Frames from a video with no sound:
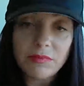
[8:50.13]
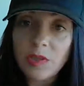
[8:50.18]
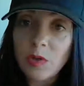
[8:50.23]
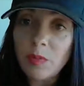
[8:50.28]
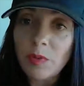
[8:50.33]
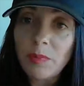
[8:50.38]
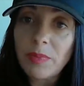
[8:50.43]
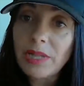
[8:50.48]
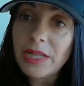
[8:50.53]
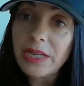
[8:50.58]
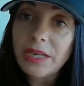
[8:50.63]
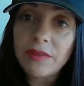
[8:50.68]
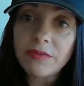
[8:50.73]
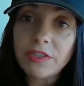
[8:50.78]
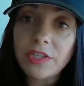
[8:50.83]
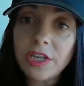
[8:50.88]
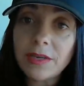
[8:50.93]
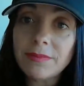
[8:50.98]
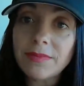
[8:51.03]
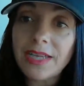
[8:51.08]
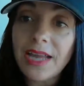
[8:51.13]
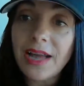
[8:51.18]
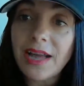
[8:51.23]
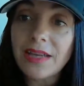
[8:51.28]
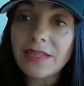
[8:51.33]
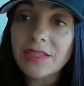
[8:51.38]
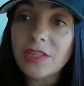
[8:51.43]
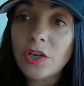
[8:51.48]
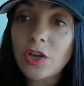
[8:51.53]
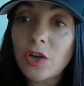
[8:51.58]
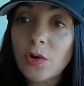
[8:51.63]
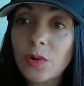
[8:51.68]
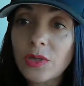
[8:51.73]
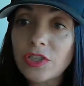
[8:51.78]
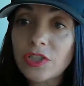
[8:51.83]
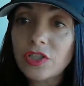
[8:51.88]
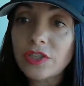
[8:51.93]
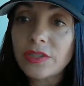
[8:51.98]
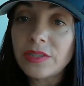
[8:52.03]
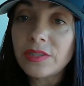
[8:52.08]
there'll be plenty of time to ask
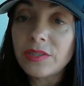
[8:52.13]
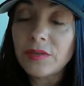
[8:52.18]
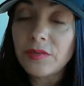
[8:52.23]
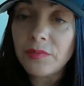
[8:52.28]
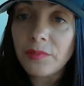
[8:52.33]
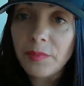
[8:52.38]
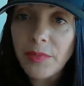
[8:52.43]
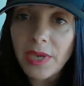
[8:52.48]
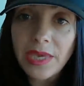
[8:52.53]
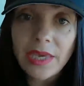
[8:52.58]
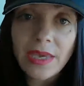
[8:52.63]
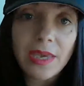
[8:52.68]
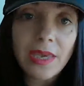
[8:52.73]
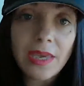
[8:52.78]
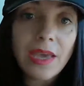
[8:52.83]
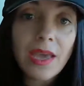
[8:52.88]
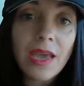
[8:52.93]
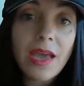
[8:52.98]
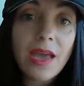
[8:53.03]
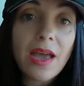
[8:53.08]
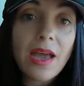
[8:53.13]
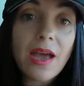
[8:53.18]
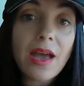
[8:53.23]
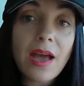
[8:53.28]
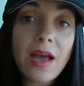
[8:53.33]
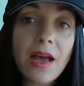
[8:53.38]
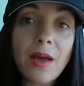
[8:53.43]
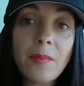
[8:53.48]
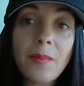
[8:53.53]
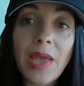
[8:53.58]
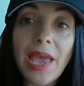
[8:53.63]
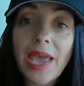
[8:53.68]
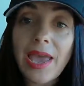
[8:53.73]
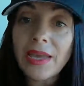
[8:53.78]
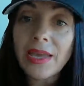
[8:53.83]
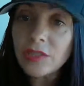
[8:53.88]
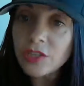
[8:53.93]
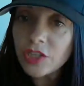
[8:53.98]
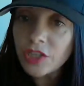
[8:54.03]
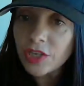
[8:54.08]
questions of me
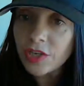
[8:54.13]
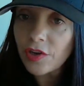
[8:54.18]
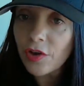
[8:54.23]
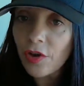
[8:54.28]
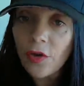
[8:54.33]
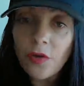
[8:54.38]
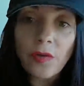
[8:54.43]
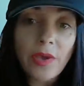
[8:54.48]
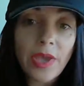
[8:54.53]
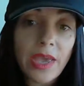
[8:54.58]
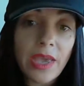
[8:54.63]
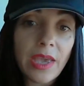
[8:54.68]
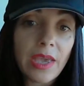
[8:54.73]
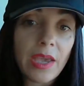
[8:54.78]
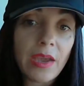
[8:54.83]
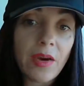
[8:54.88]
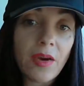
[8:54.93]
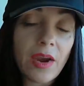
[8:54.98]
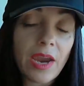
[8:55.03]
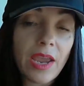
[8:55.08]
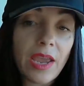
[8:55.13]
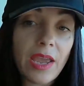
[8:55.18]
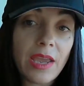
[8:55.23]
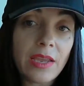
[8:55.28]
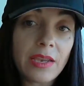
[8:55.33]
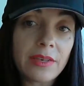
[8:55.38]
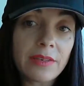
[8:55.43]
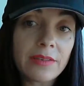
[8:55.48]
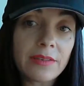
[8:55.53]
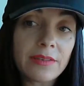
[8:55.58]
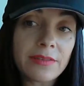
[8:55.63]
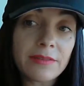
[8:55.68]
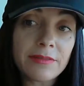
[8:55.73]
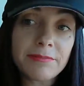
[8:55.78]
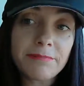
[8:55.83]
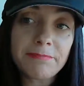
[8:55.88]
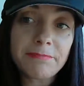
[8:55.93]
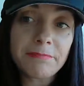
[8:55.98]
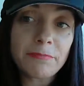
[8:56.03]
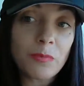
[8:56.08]
and Jen O'Hare and
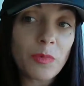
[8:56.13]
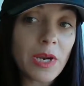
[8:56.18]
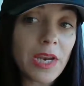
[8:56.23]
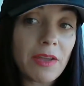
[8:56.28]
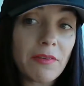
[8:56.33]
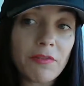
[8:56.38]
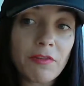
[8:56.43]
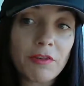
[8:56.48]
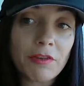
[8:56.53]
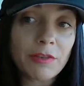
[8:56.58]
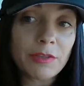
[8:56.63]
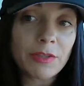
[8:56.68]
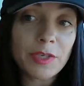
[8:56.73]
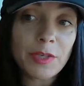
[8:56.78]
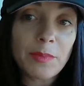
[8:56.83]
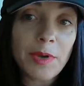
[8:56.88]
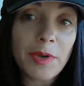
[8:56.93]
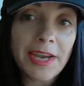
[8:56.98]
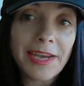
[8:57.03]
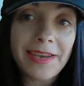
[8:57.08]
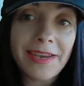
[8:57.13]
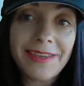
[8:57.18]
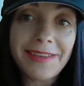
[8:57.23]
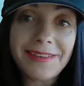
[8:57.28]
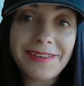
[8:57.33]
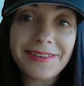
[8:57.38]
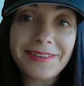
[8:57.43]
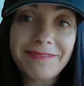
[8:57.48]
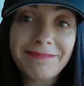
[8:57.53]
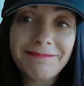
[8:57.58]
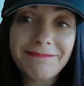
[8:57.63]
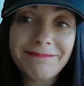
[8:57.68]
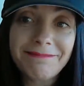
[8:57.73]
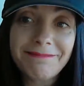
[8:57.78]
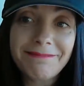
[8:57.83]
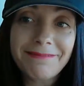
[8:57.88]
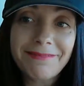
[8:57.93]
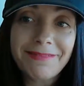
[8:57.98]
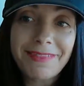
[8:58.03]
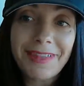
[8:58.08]
whatever else you might need.
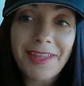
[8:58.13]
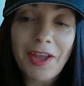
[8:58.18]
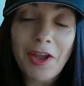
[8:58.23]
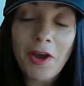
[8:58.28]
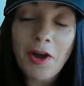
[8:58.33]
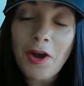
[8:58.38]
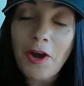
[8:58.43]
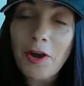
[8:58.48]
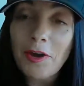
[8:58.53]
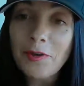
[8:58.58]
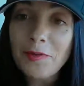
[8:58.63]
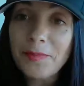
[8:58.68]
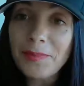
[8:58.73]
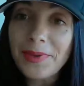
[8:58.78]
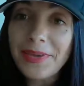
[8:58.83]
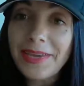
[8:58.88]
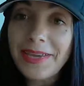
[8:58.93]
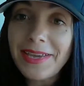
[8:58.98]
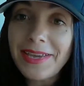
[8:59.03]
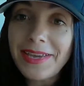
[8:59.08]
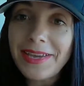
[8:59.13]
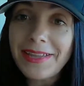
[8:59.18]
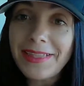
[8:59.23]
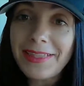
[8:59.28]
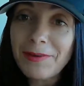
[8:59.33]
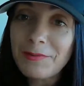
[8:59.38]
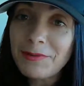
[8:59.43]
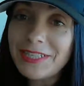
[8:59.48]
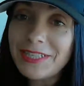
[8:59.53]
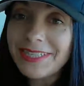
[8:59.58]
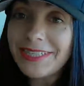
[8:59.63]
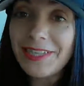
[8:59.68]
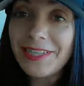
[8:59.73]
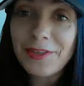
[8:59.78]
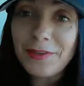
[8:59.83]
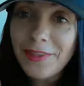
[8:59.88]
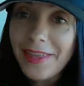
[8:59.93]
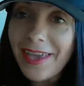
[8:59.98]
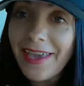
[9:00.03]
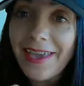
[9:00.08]
I hope that we see
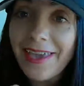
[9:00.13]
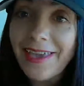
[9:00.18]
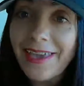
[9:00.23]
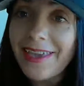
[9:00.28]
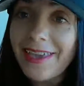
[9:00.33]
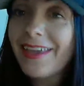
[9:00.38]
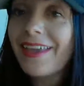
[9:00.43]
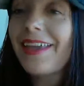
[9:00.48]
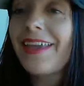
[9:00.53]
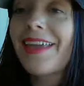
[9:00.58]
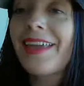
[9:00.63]
you there.